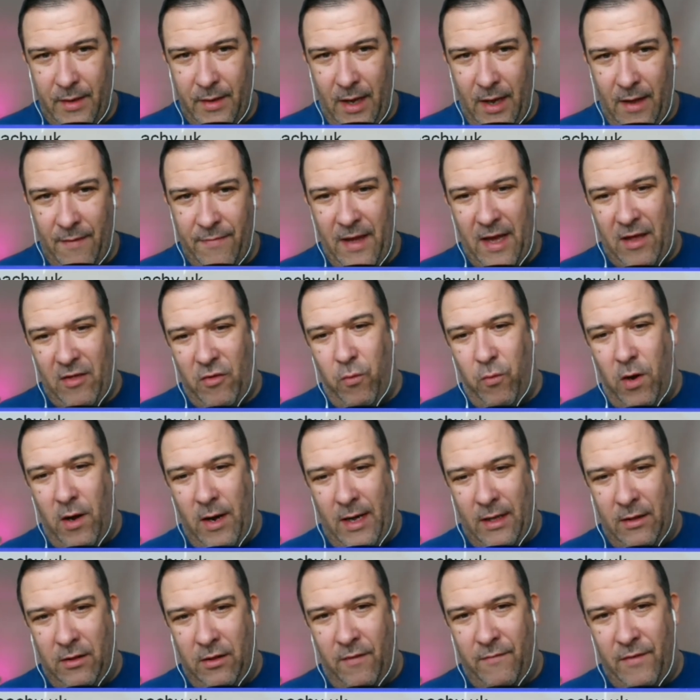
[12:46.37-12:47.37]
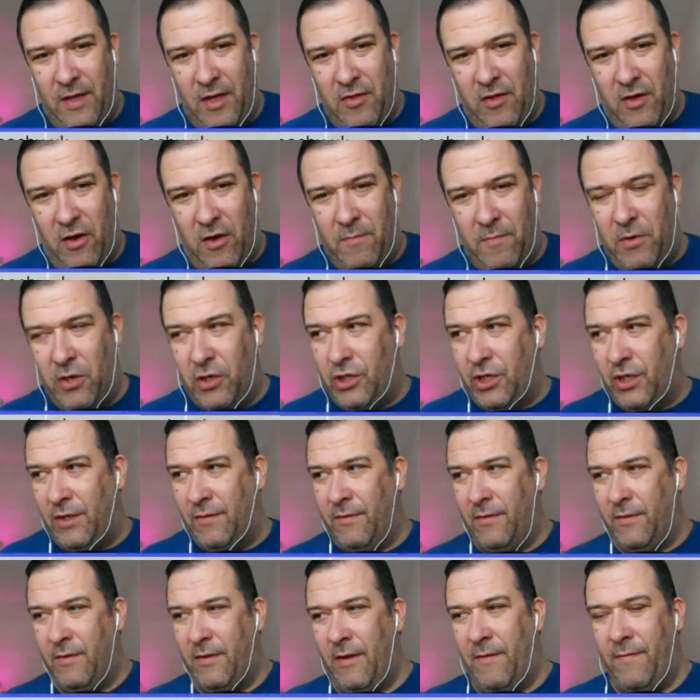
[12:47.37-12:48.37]
And that's why I love it so much.
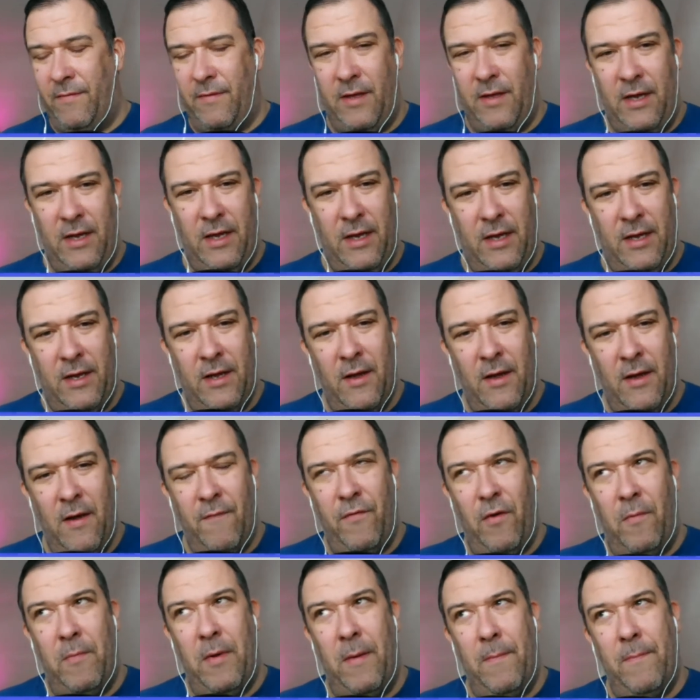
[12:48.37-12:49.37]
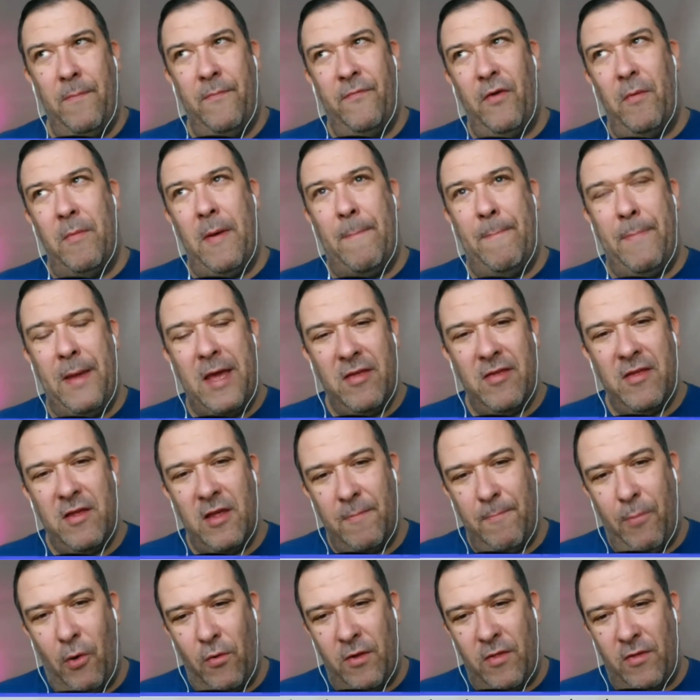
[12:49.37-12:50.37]
And that from a business
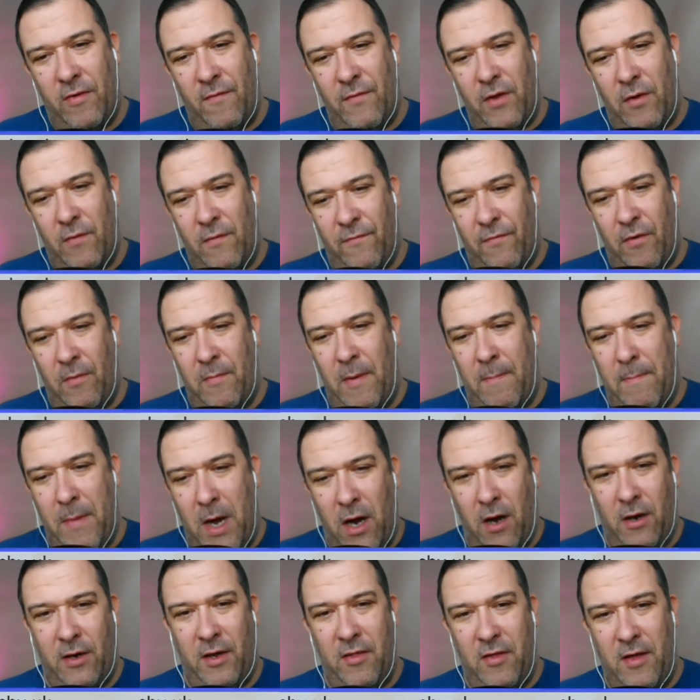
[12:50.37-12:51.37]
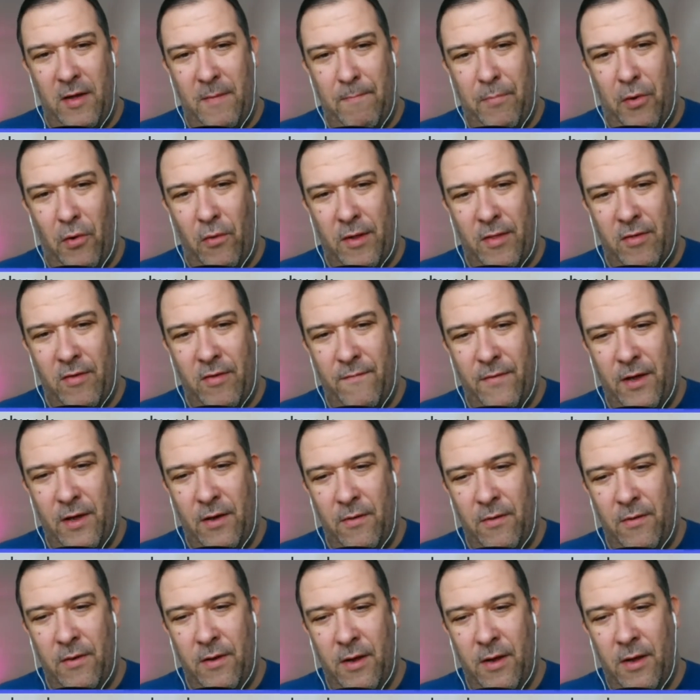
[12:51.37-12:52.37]
point of view and from a marketing point of
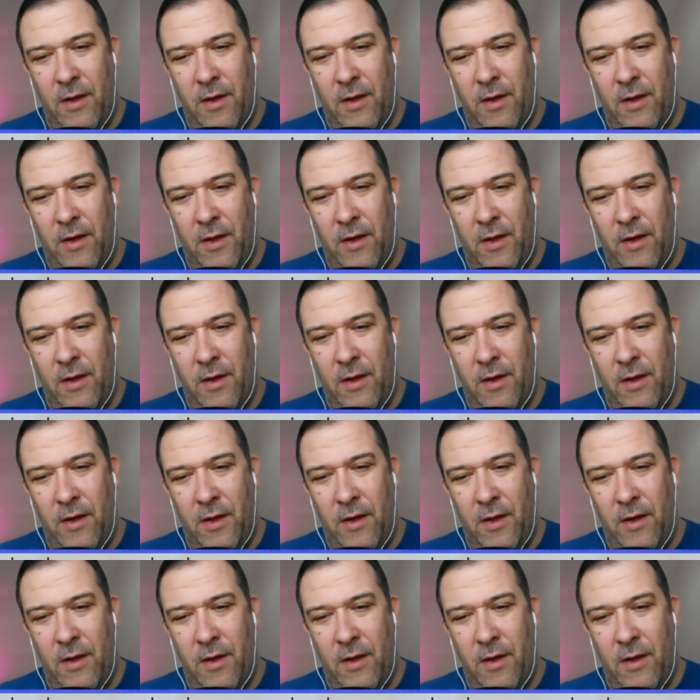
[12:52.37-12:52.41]
view,